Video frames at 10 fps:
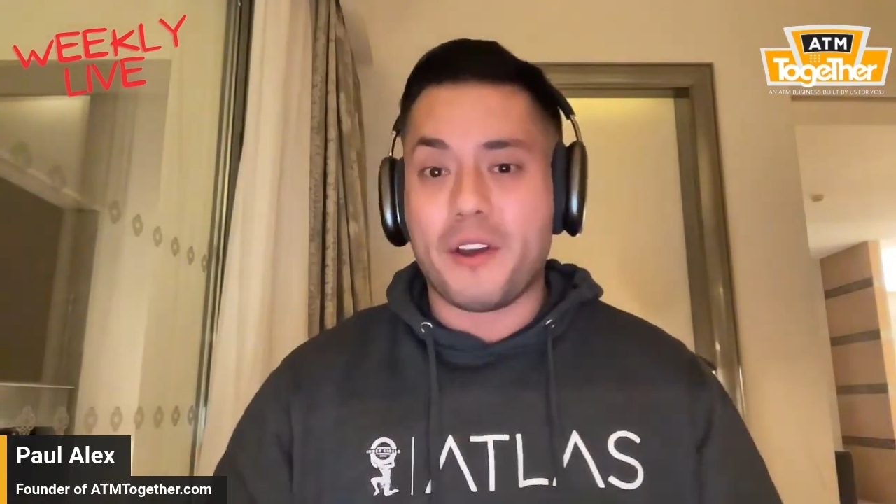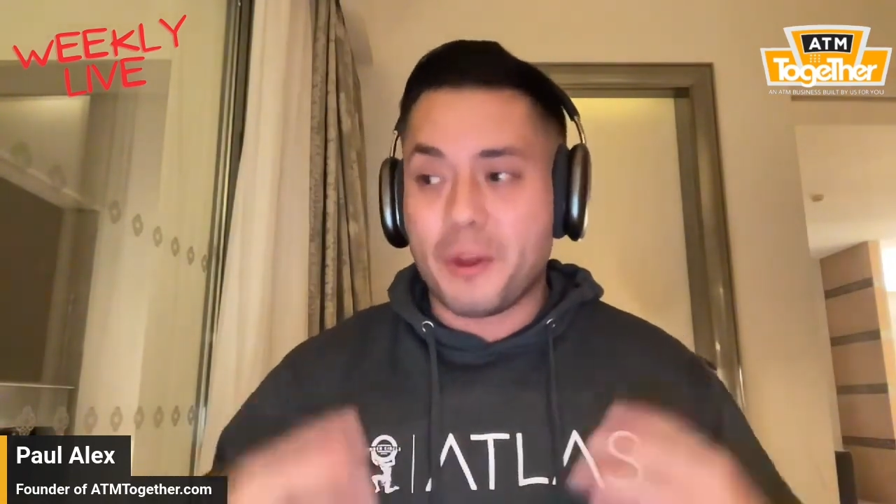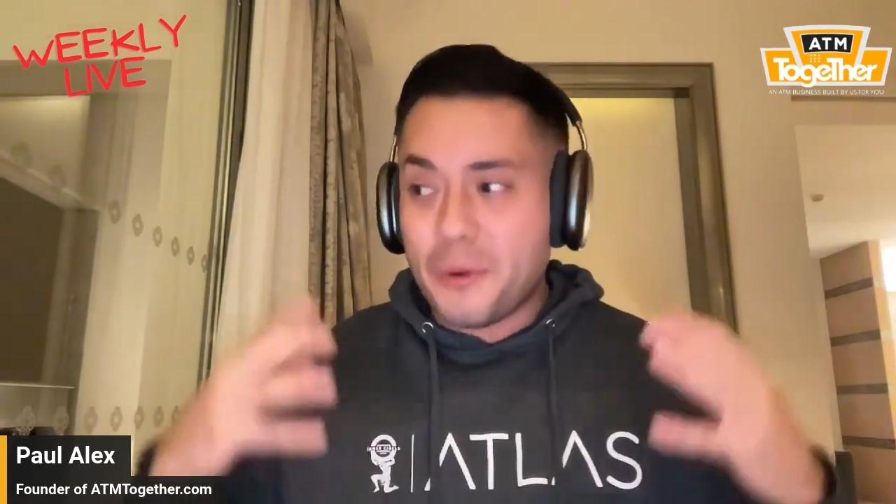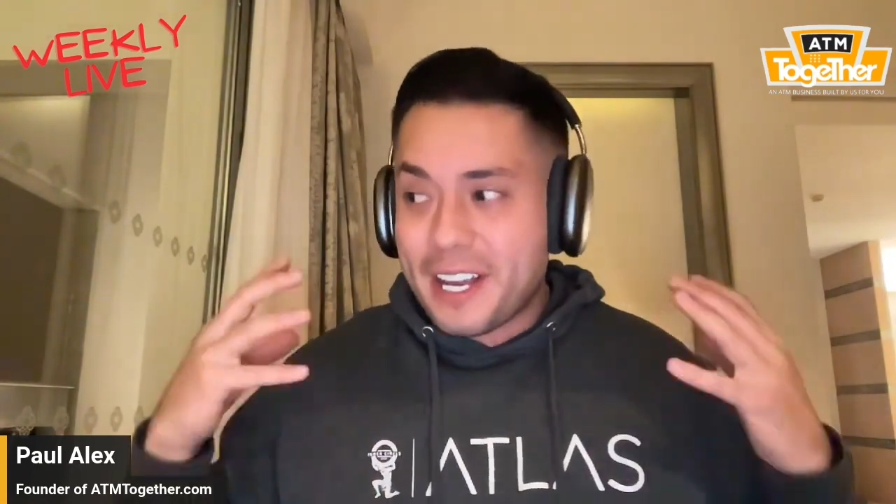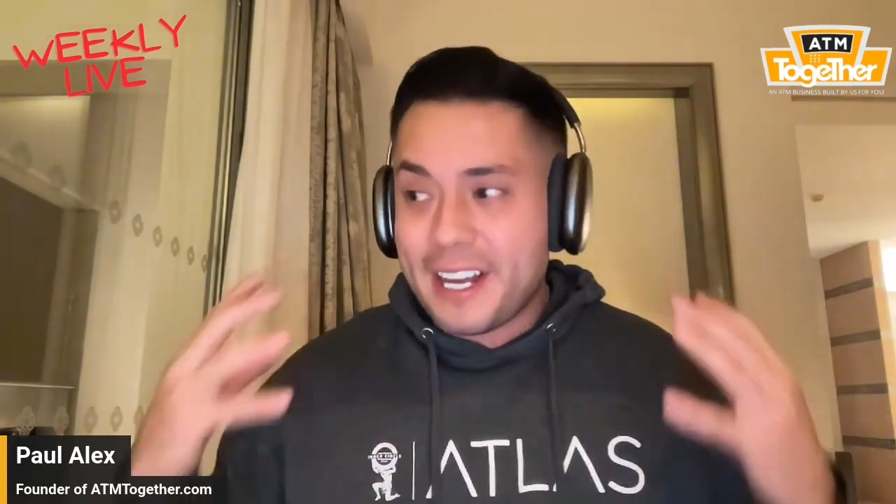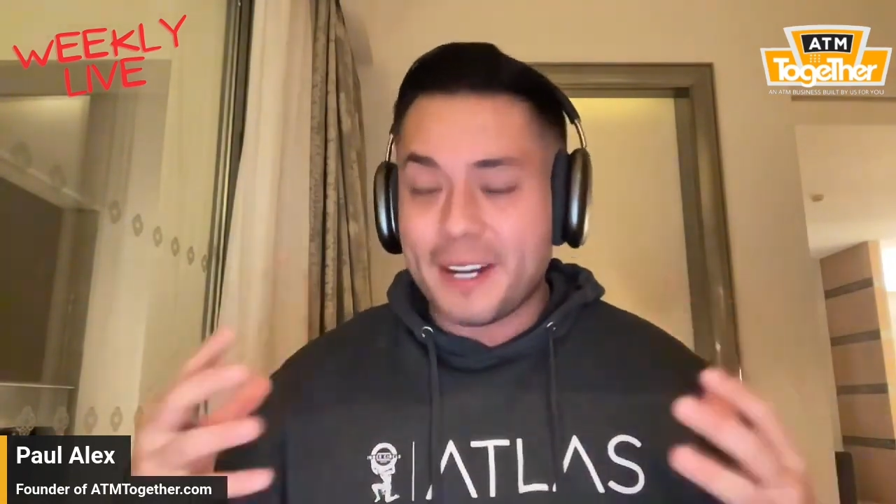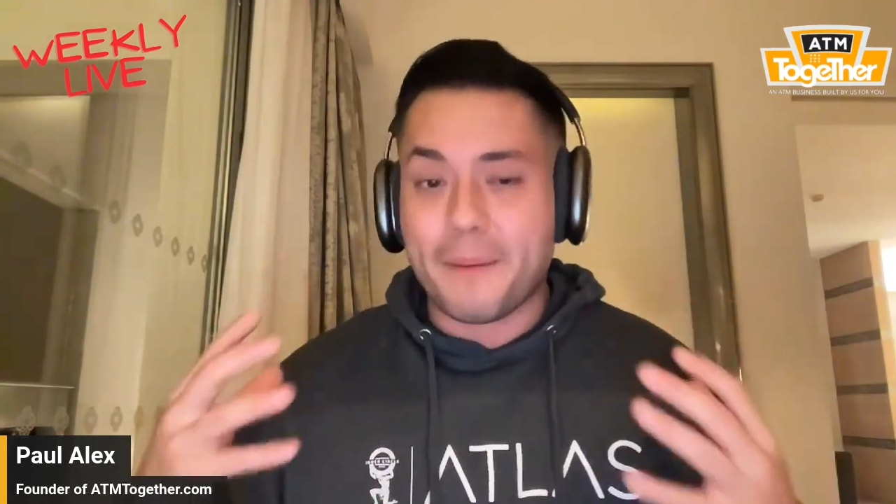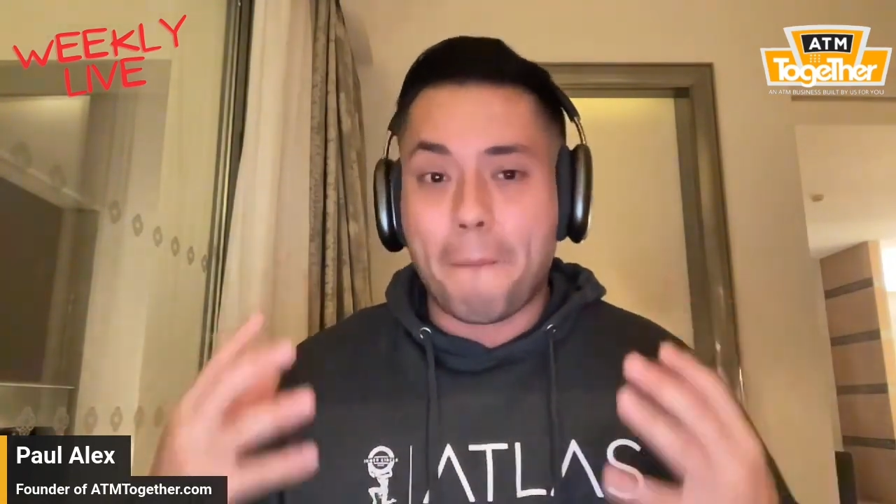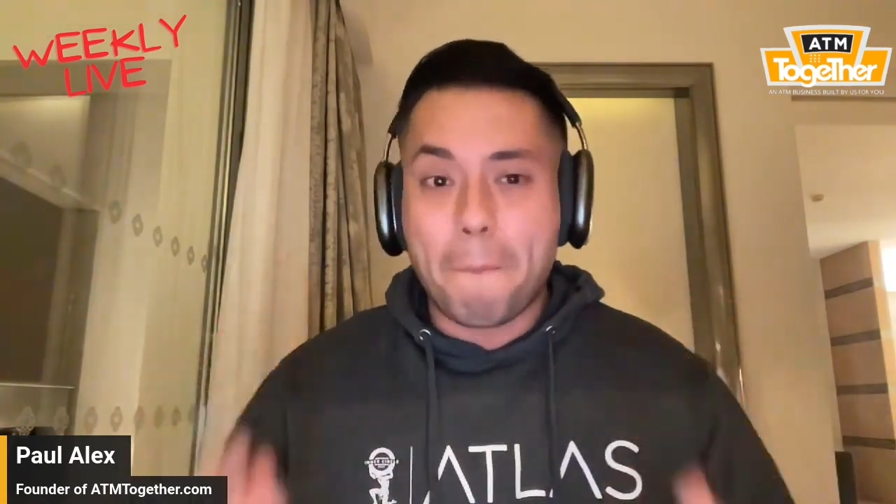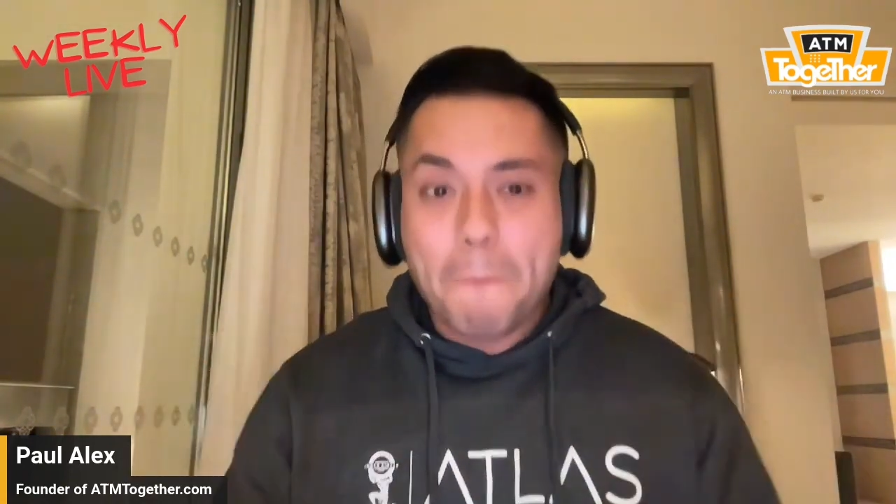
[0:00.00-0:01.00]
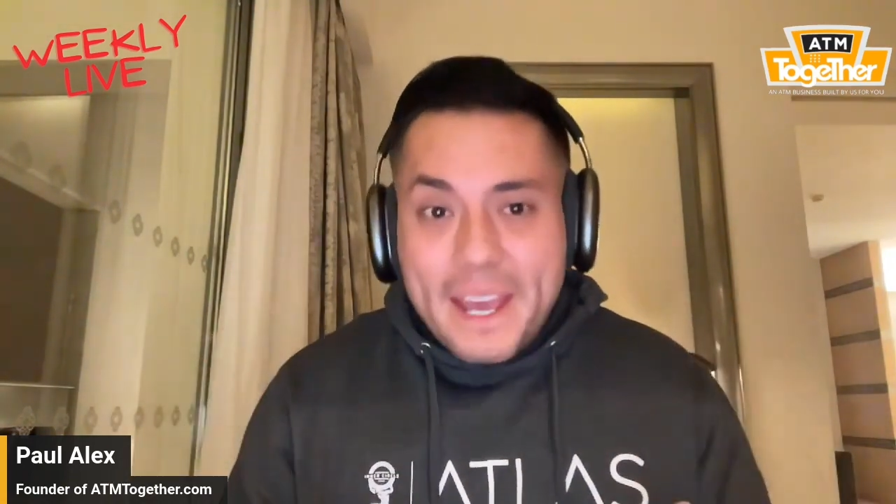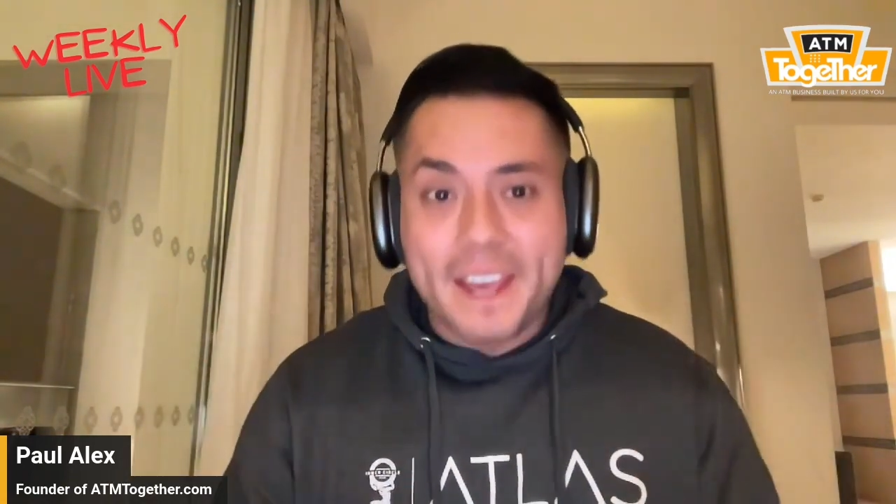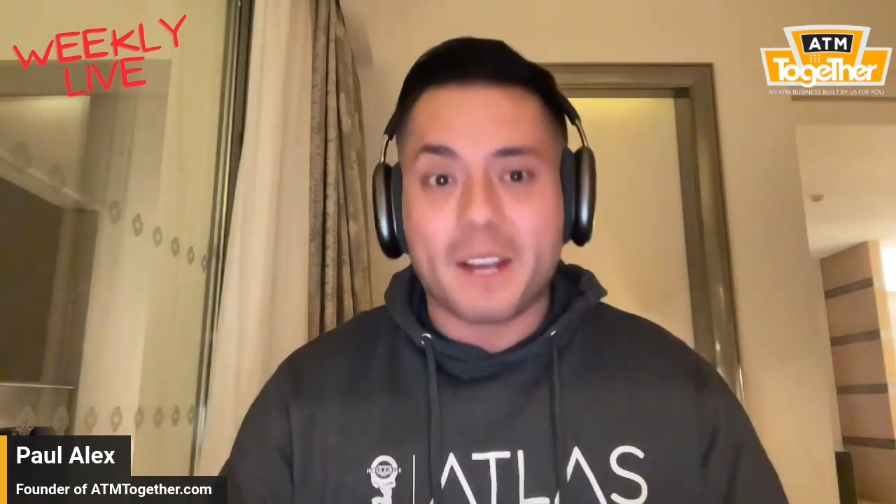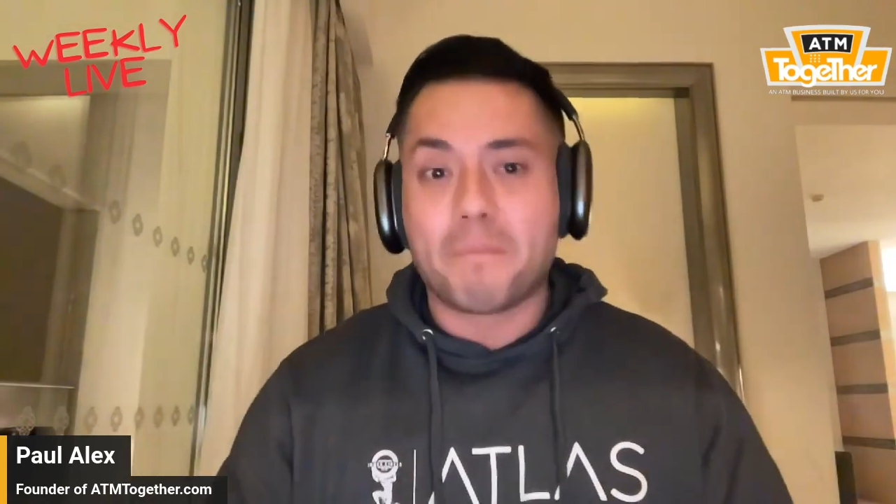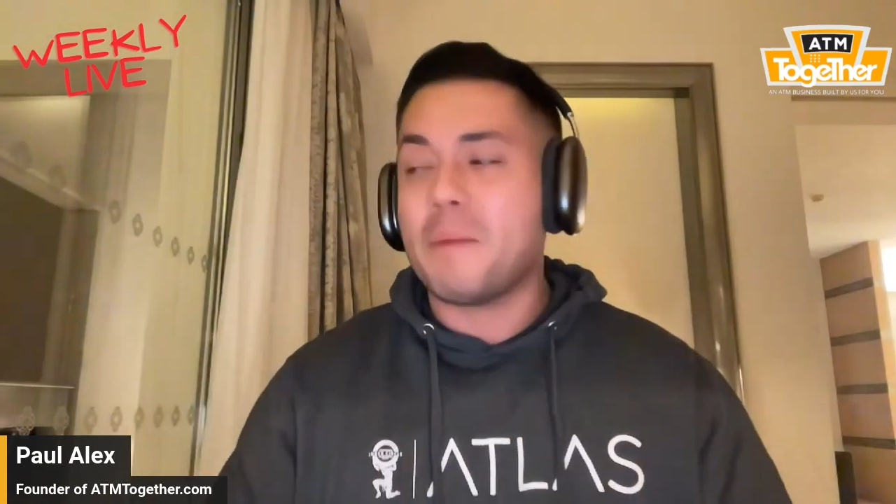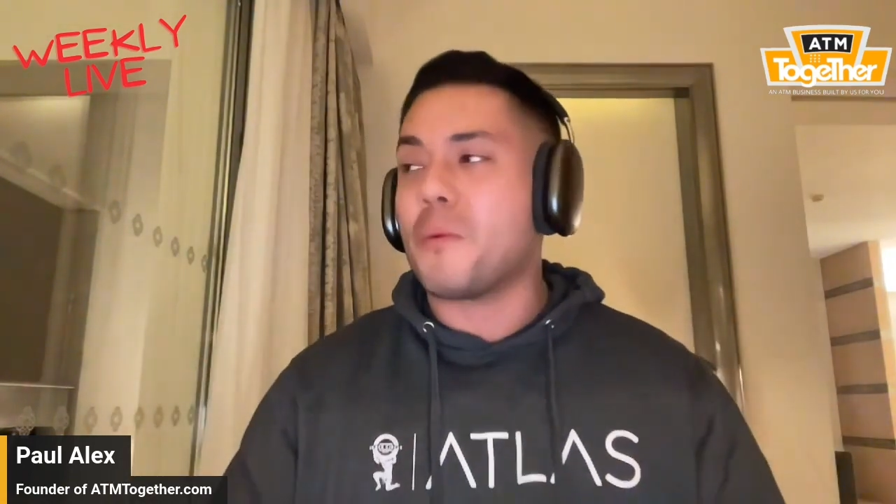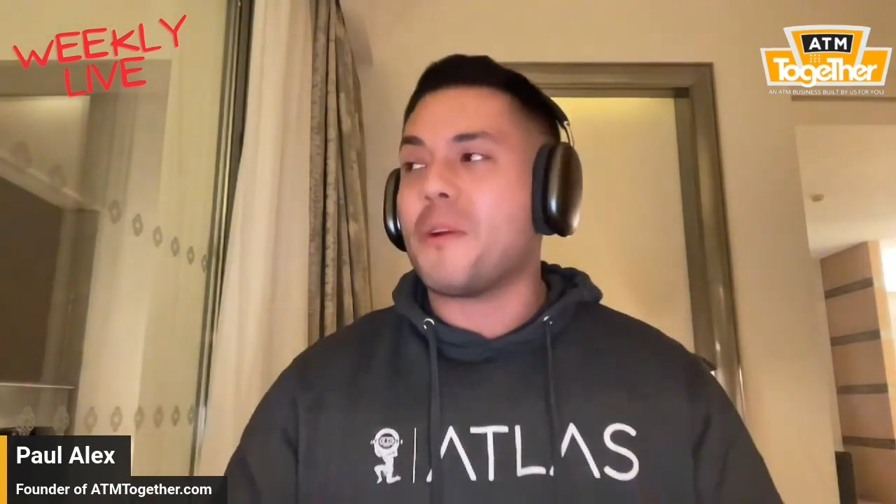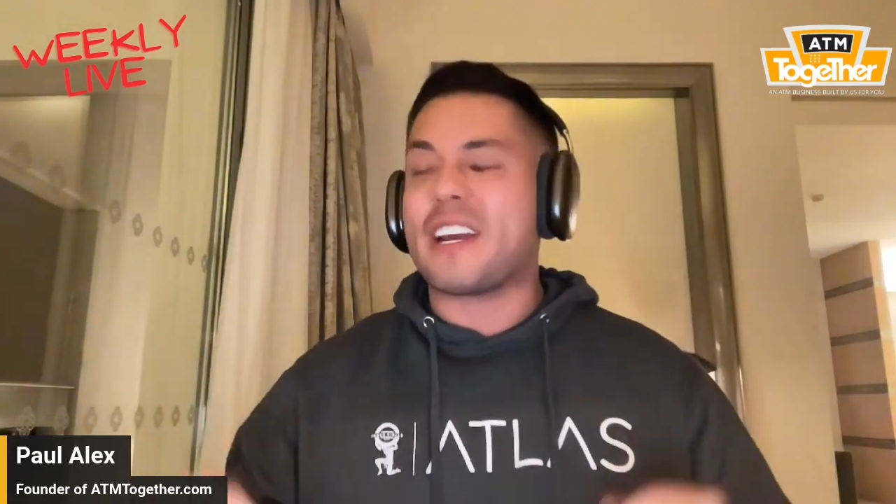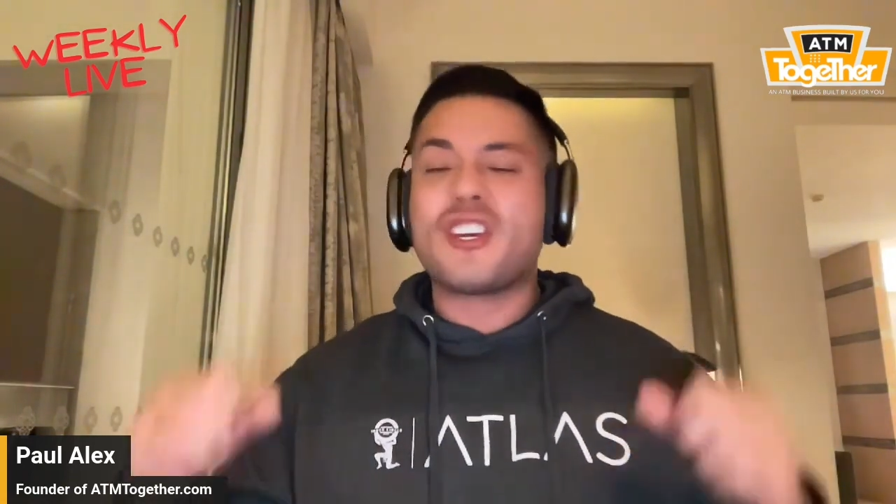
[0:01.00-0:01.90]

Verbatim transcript: and they were hitting big. People were like,